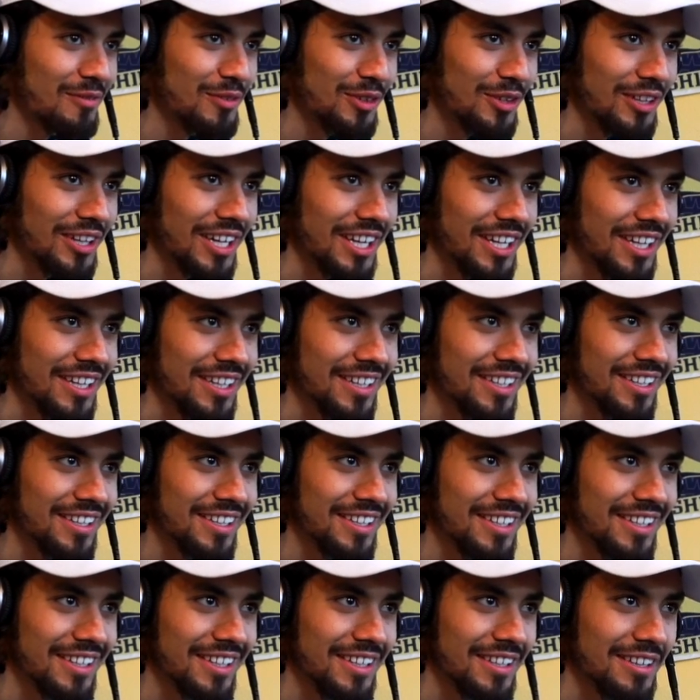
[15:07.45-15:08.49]
feel like
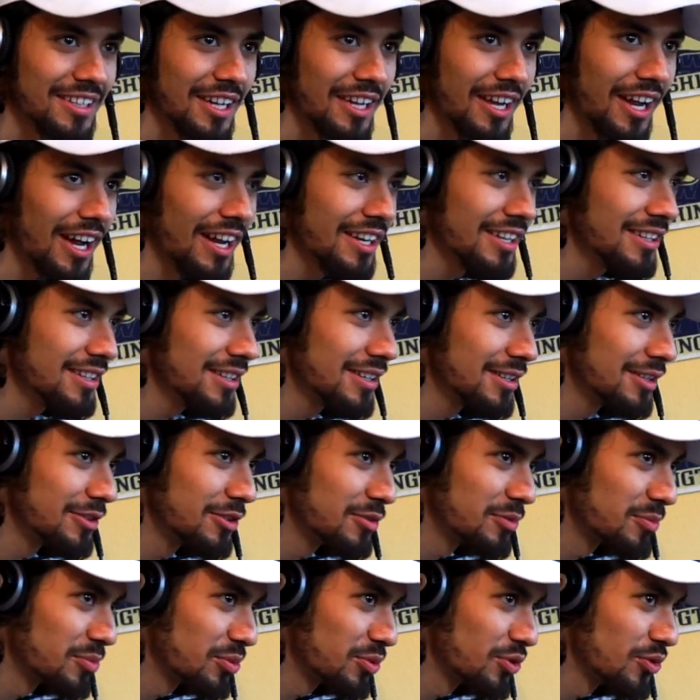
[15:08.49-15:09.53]
I needed to
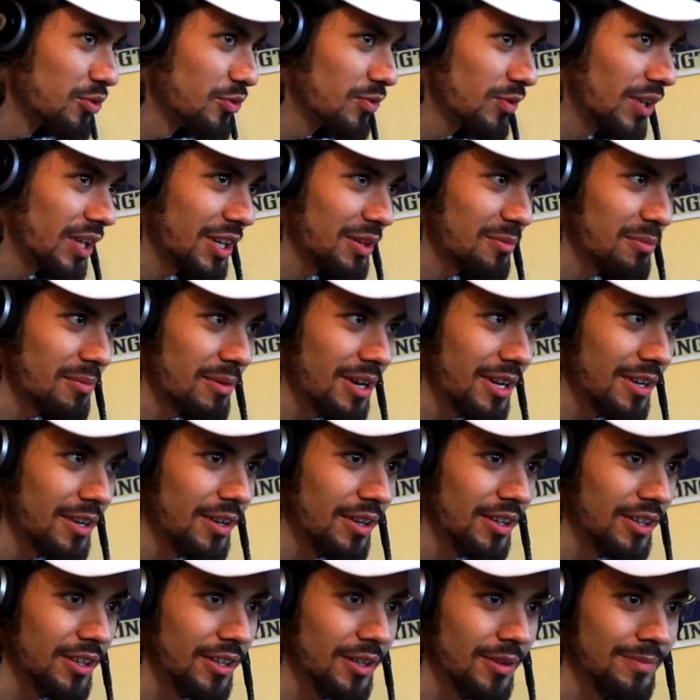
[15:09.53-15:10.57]
improve like
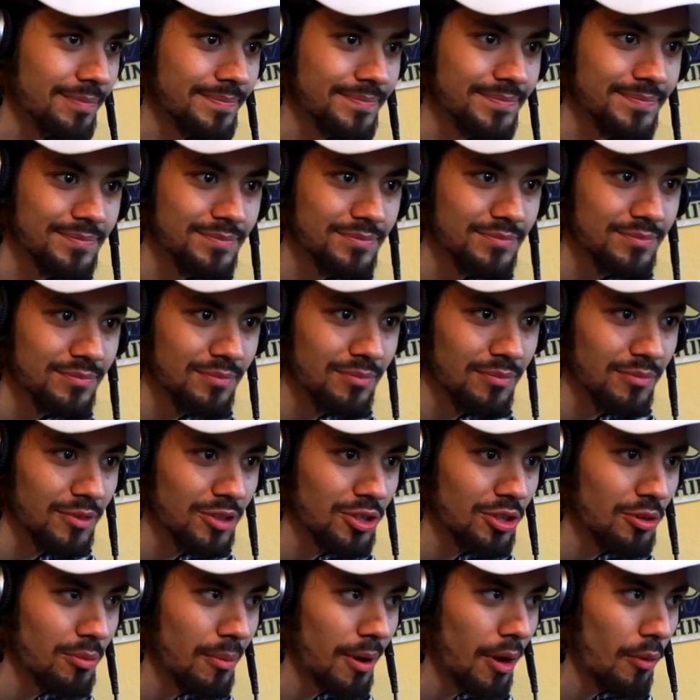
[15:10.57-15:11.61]
my
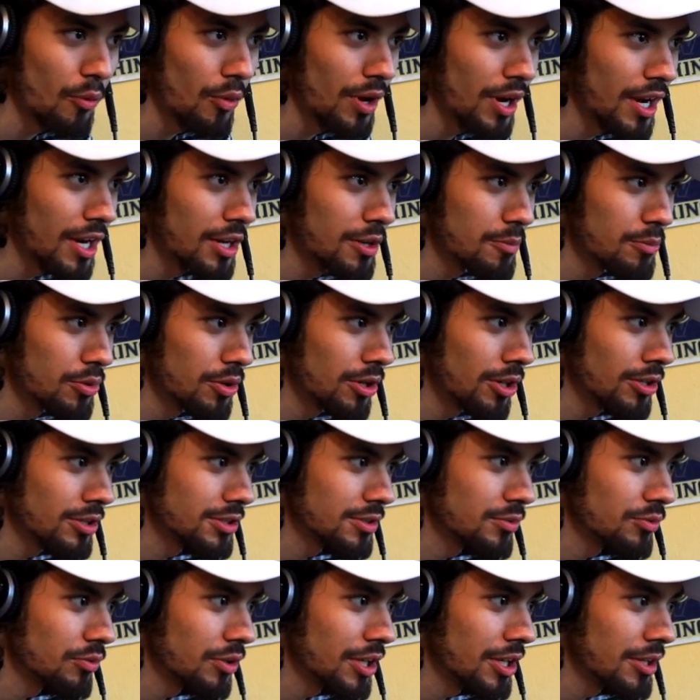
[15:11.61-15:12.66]
my weight. I need to put on
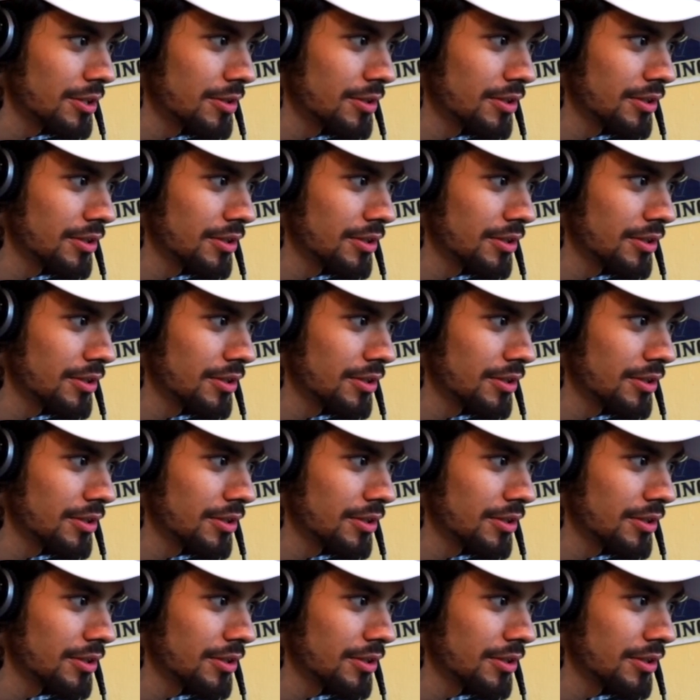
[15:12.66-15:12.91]
some weight